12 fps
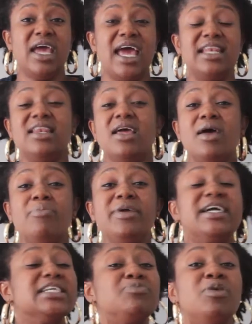And
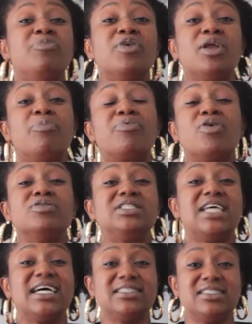because people are
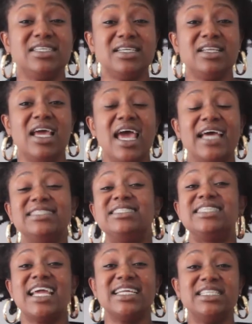protesting and
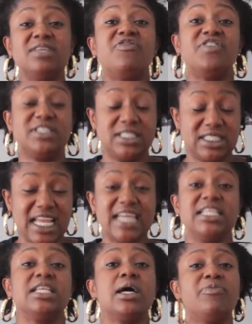standing
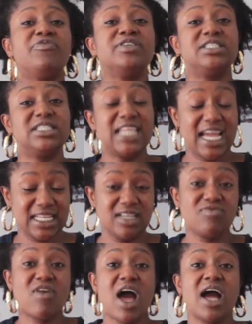up for
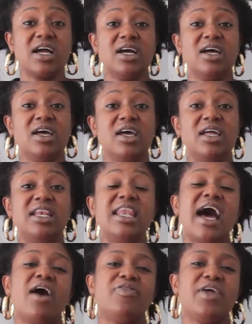Standing Rock,
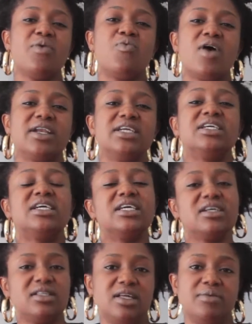now they want to
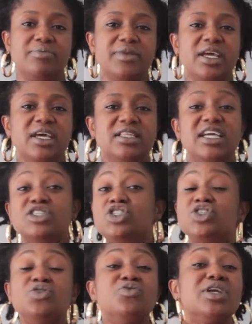kill them. They're
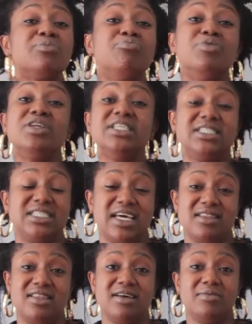shooting bullets
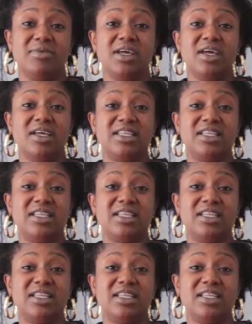at them.